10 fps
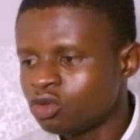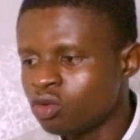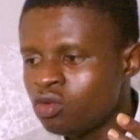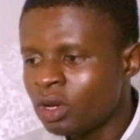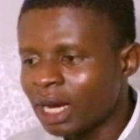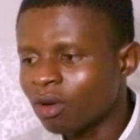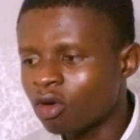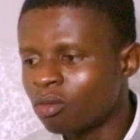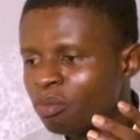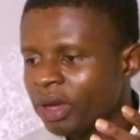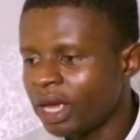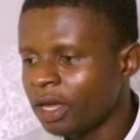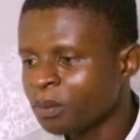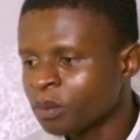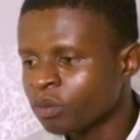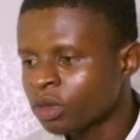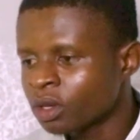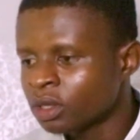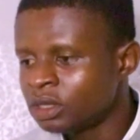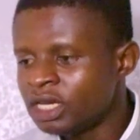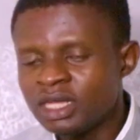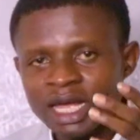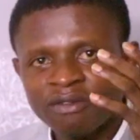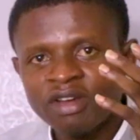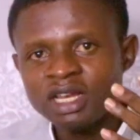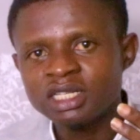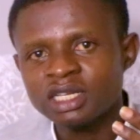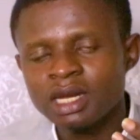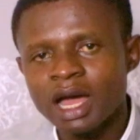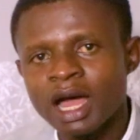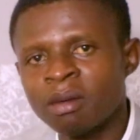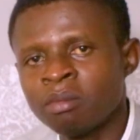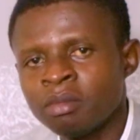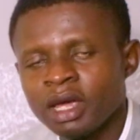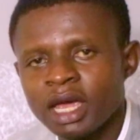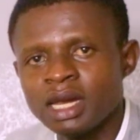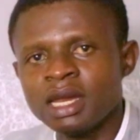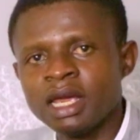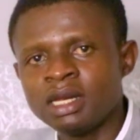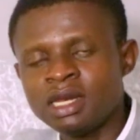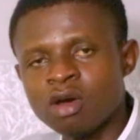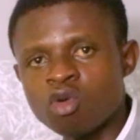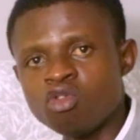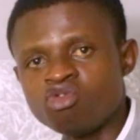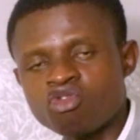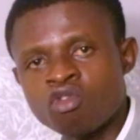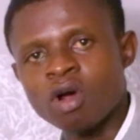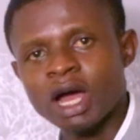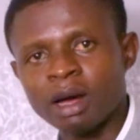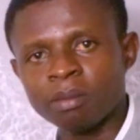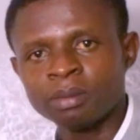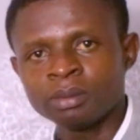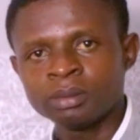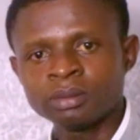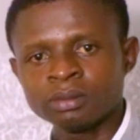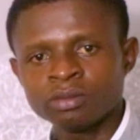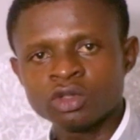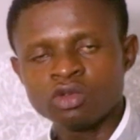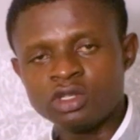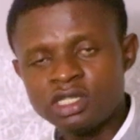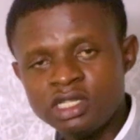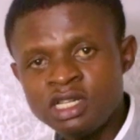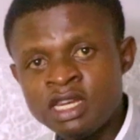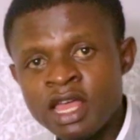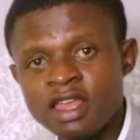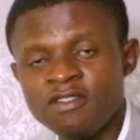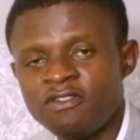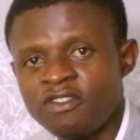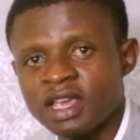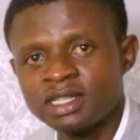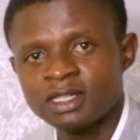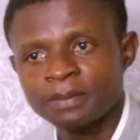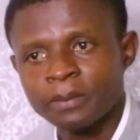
So you can compare the intervention arm and then the control arm to see the effect.